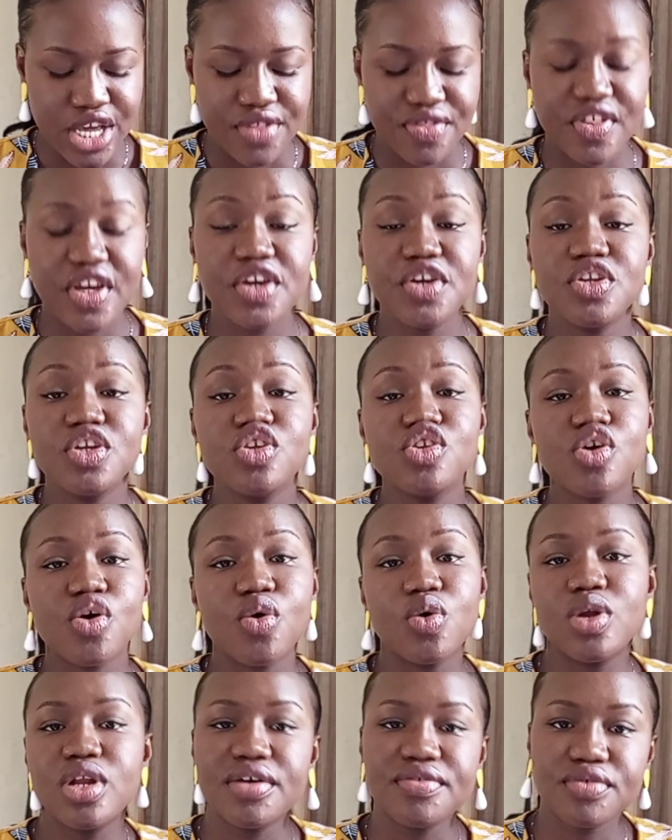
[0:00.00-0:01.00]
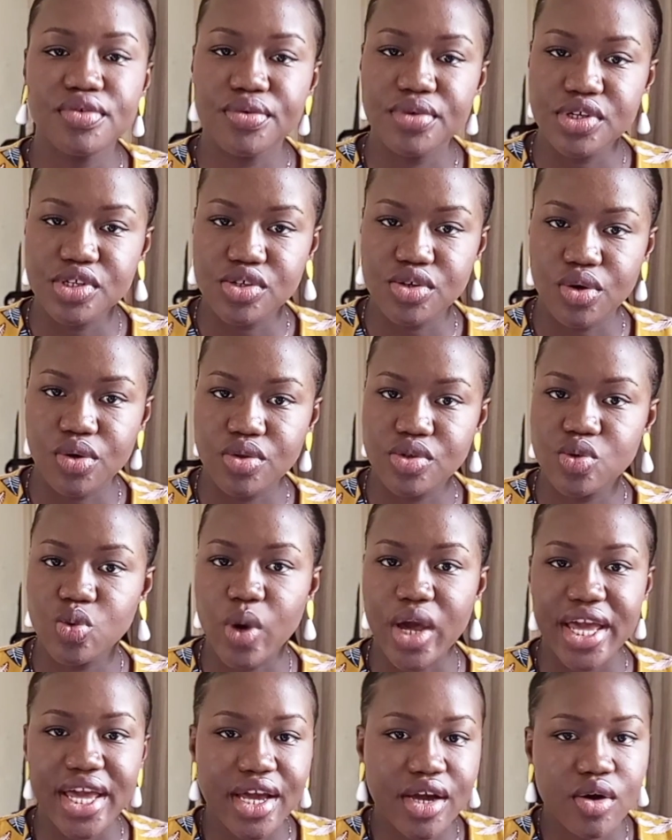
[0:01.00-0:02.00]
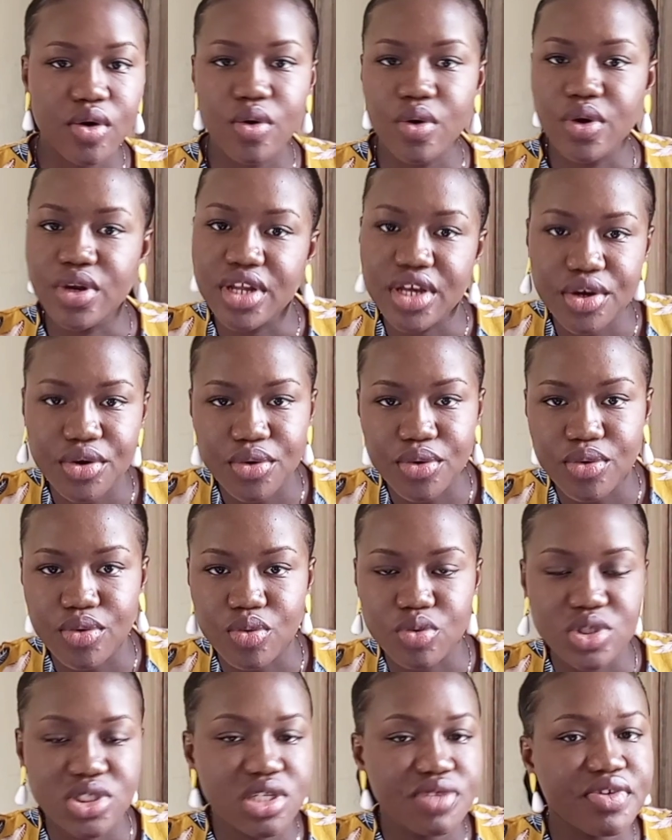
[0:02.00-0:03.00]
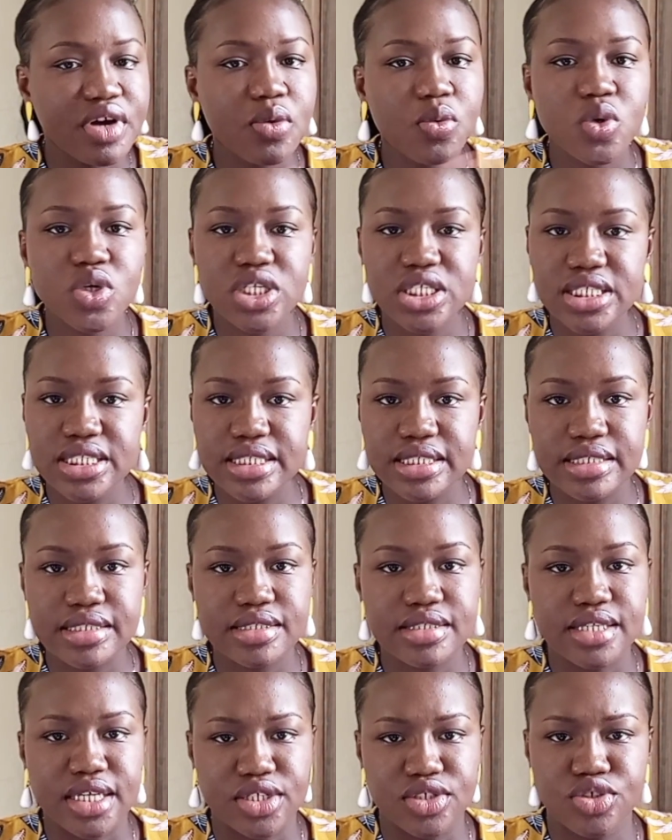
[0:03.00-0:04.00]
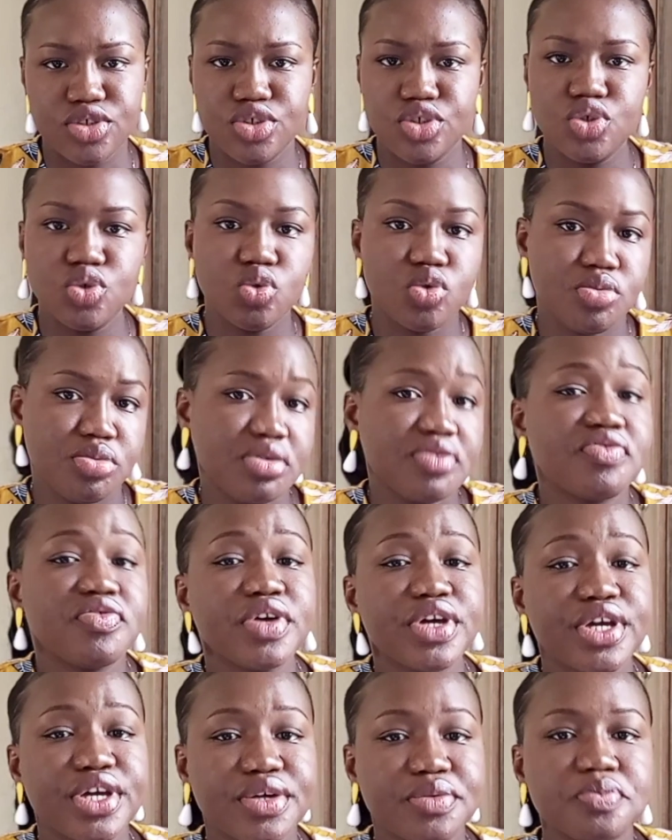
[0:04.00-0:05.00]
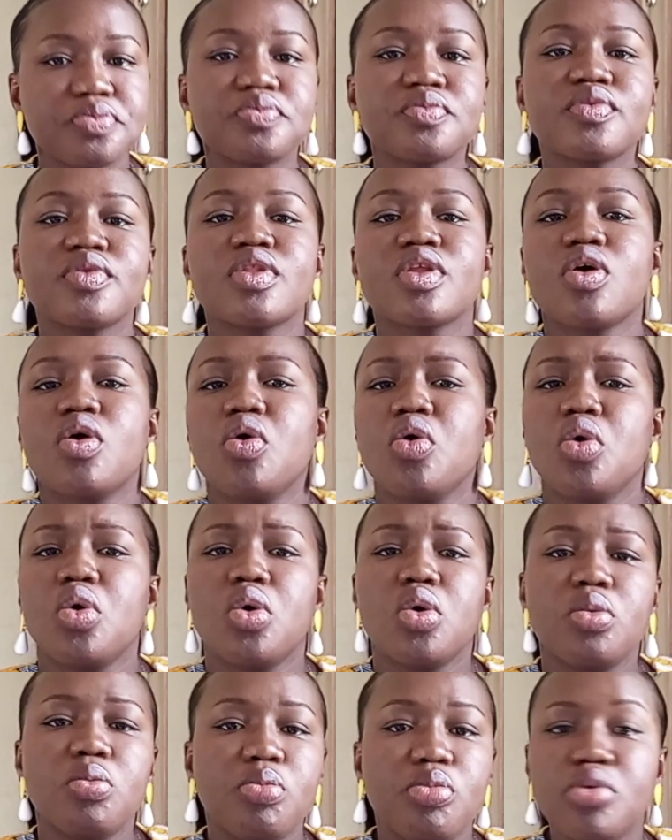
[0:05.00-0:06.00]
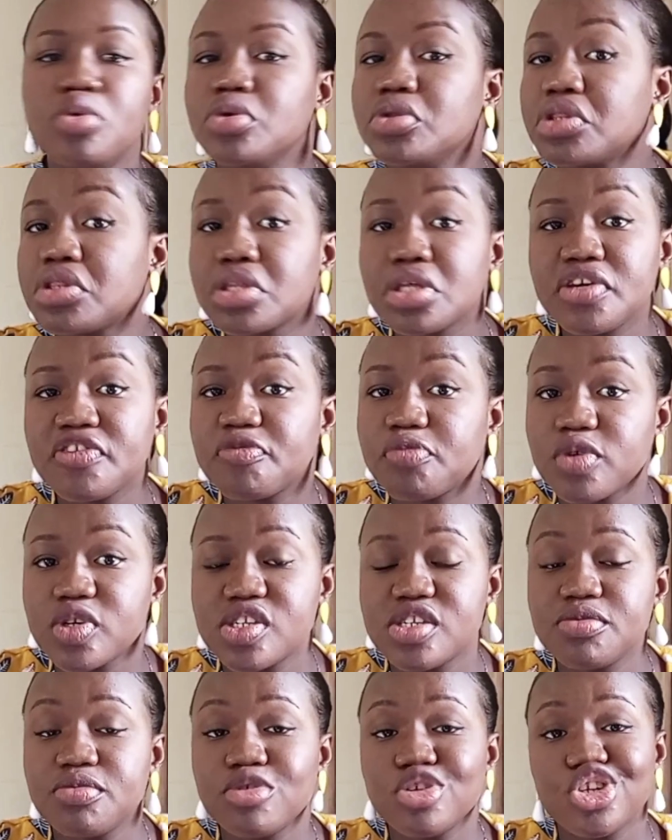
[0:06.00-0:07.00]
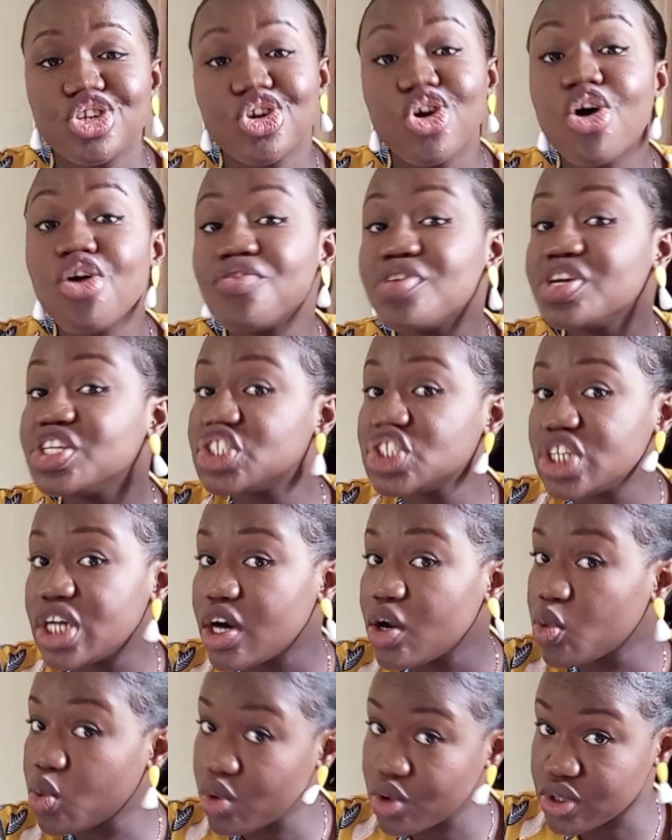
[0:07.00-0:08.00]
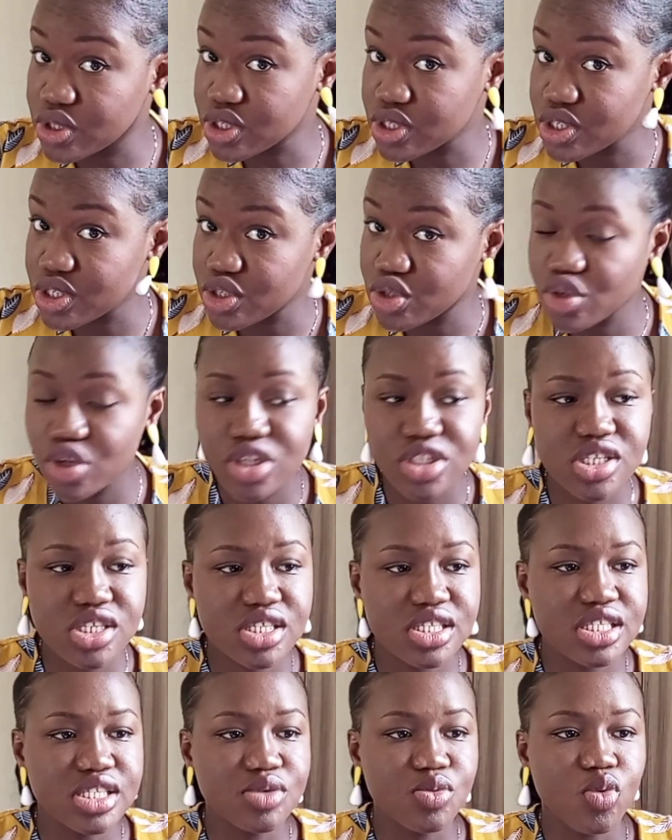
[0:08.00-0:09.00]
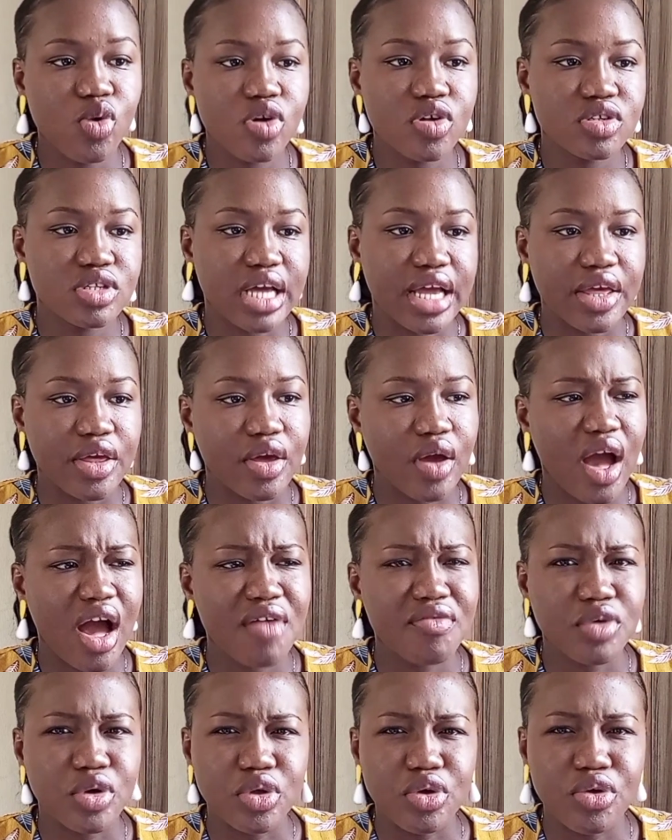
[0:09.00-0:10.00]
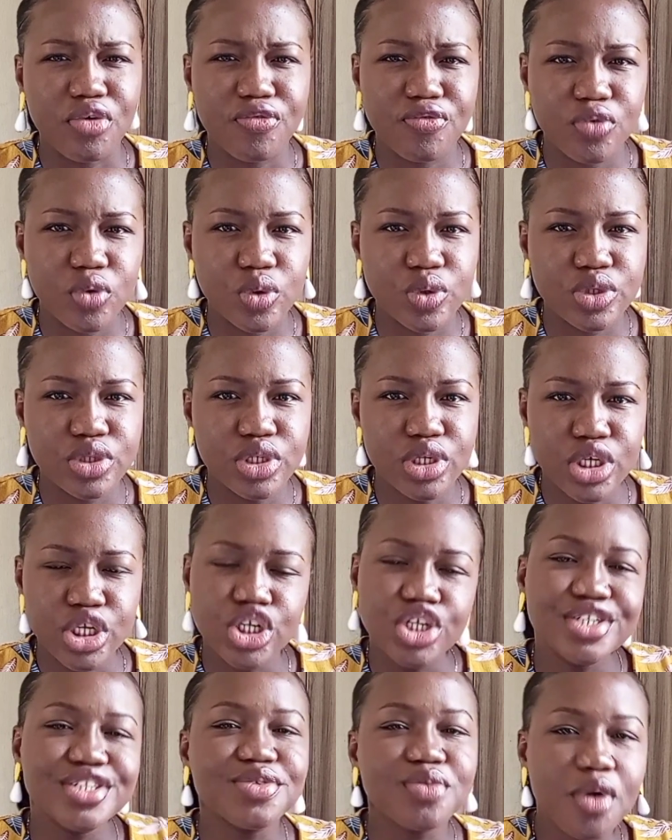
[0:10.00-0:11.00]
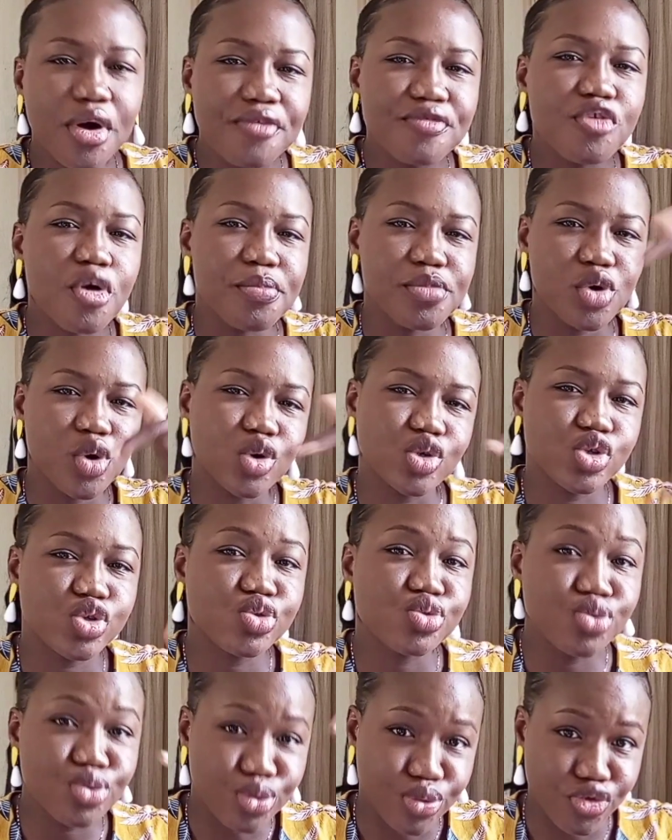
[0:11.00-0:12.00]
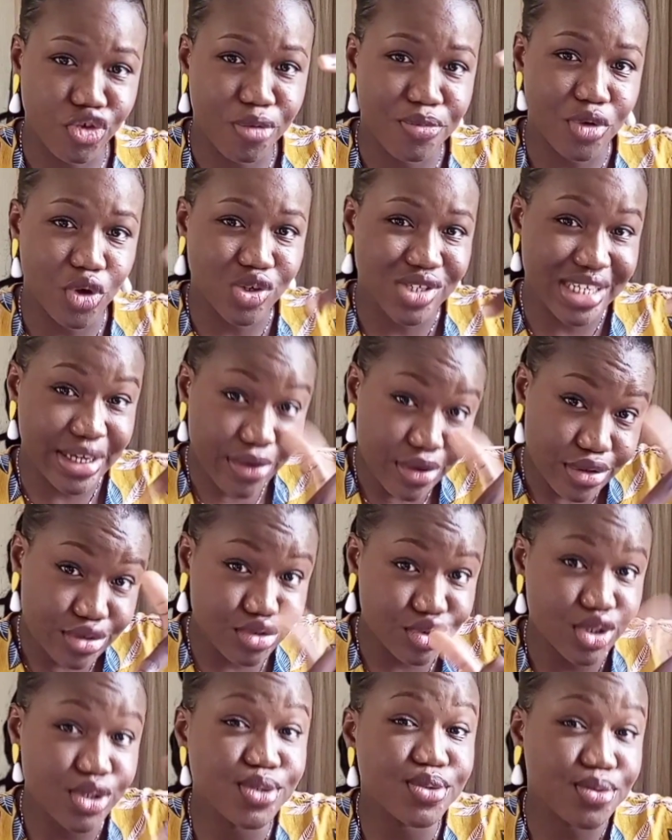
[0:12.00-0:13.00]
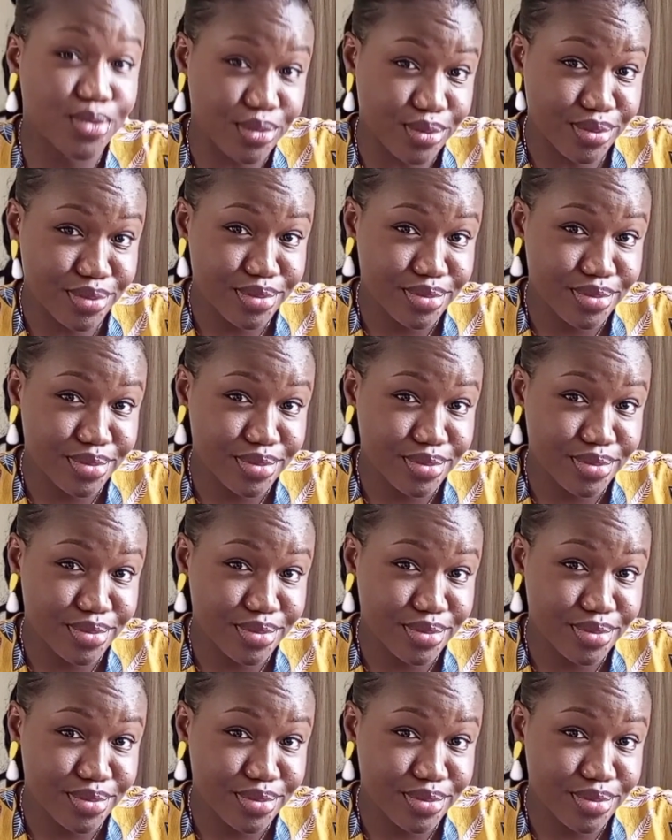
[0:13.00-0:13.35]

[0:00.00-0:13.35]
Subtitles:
Then you need your O-level results, WAEC or NECO, whichever one it is that you prefer, or both if possible. The original one, not the one that you have on your phone, the one from your school, from your secondary school.